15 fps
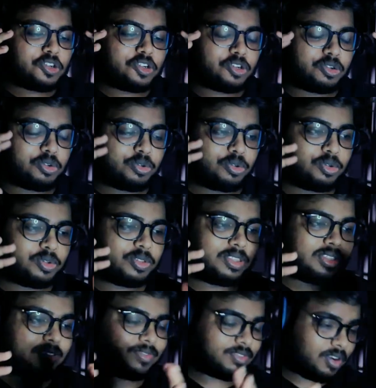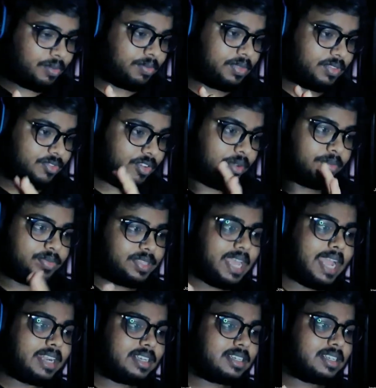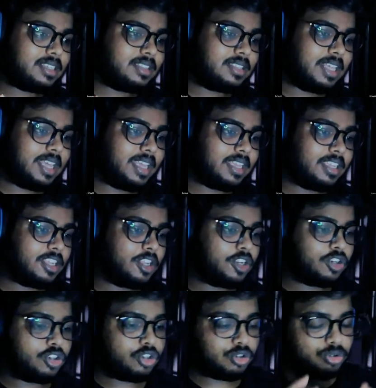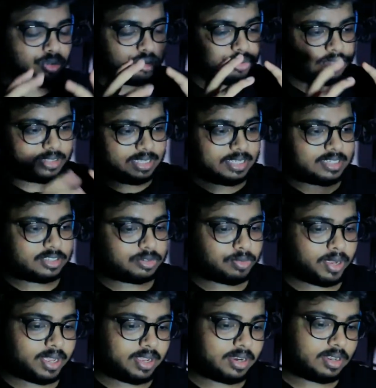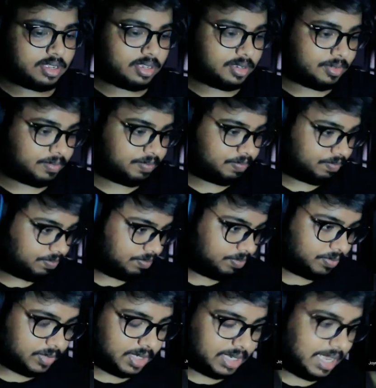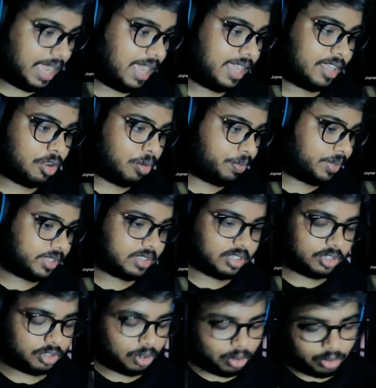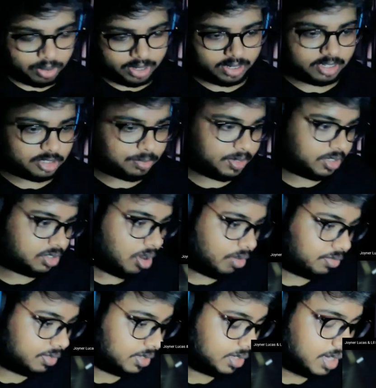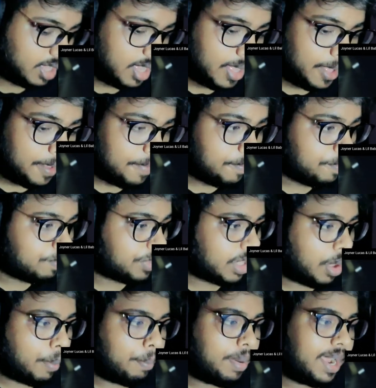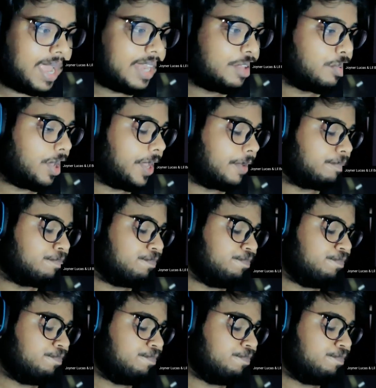to from from that thing to this where a guy opening the door and he's being chauffeured but anyway